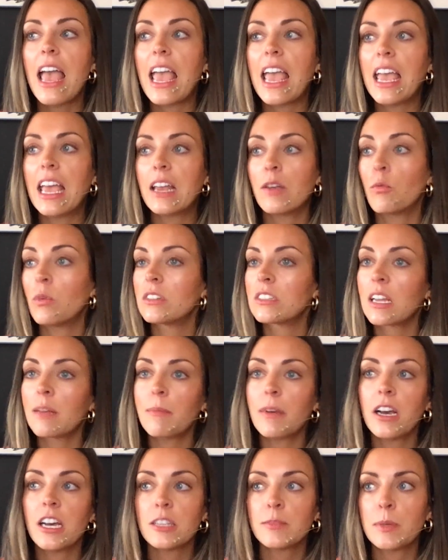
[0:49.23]
And one time
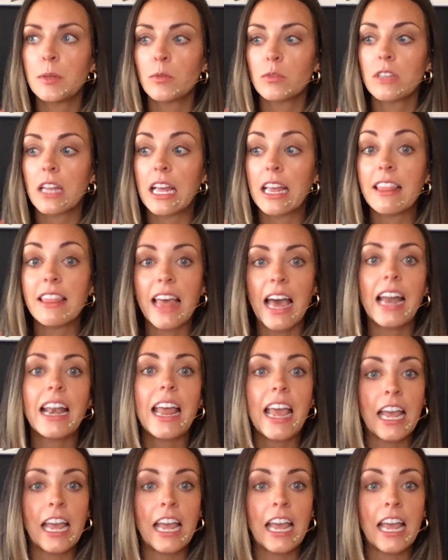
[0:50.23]
my husband was like, that